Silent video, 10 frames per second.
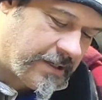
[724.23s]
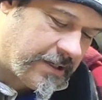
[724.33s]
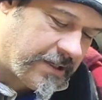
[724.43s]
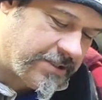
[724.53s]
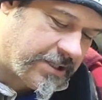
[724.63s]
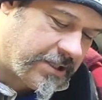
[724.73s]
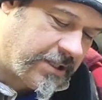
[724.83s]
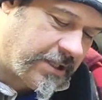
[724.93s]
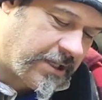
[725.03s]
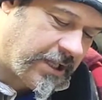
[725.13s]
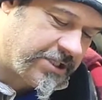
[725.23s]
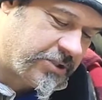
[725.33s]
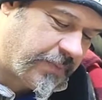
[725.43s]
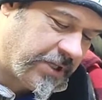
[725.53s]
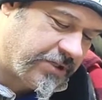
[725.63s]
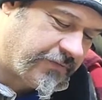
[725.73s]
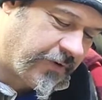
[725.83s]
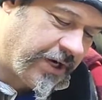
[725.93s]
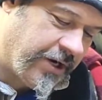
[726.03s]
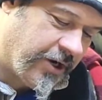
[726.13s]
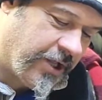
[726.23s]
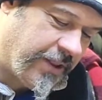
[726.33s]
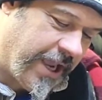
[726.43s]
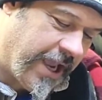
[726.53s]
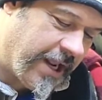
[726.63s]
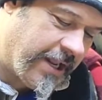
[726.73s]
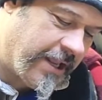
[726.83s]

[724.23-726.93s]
Because the clutch spins free on that.